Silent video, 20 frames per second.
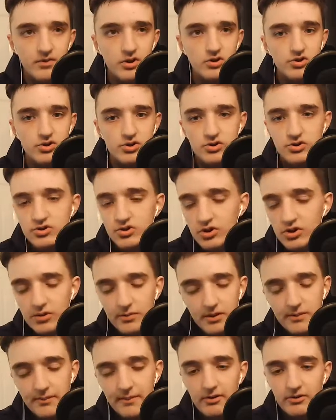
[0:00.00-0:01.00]
So, talk a
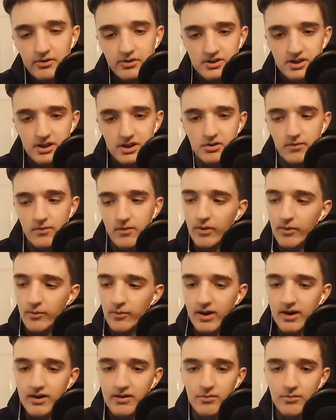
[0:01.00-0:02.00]
bit about yourself.
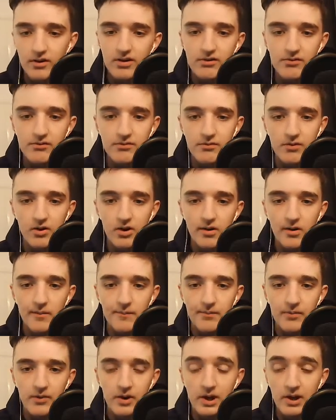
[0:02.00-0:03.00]
Where you're
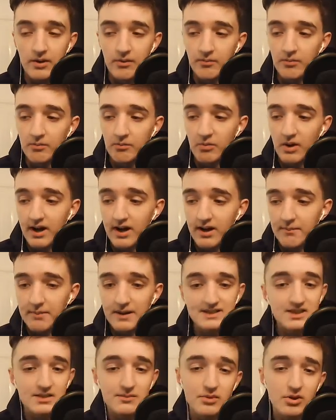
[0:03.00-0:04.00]
from and where
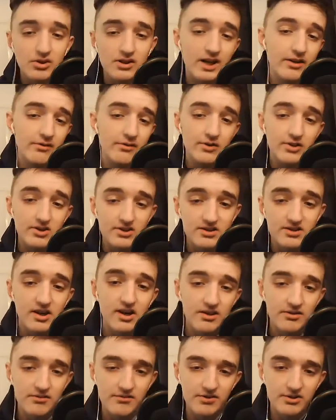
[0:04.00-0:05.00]
basketball kind of first
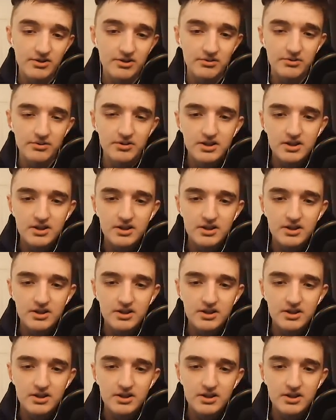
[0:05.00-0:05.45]
started for you.